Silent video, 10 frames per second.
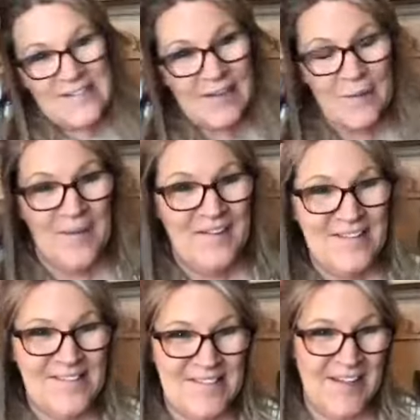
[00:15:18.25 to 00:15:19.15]
in them,
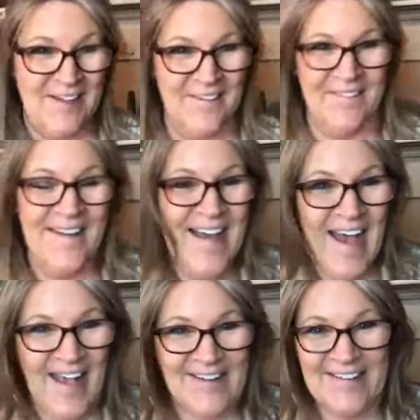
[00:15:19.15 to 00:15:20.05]
so
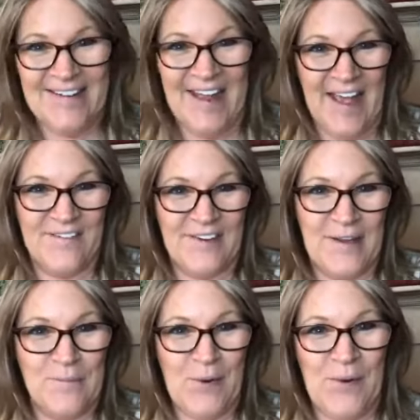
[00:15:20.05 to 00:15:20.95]
I didn't have any
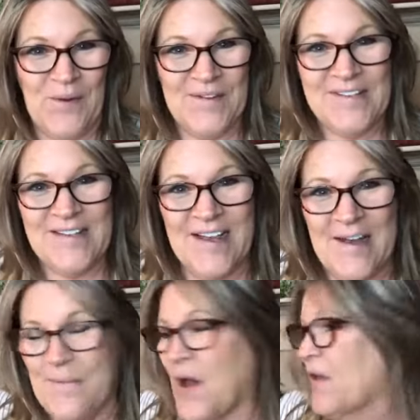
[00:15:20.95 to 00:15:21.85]
bowls.
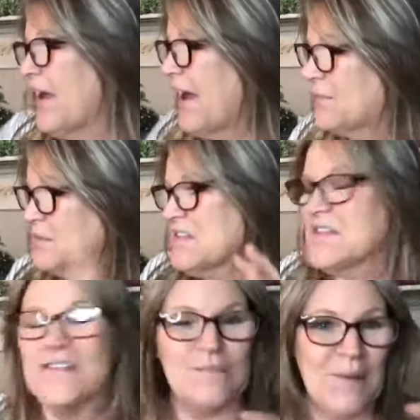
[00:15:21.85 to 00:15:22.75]
All I had was
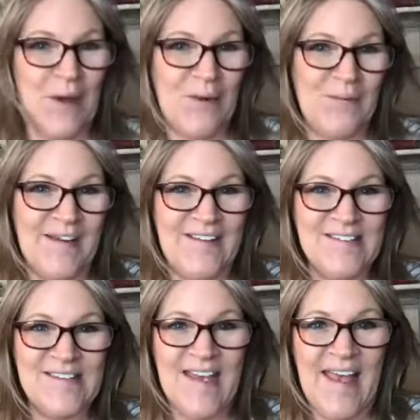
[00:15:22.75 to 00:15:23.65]
the small
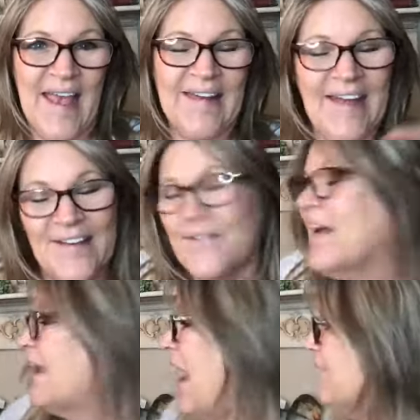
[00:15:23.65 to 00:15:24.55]
ones, and I
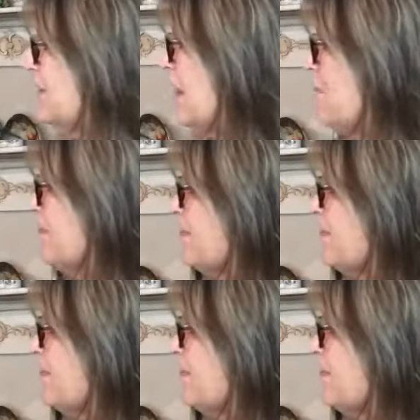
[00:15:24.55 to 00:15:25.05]
have a couple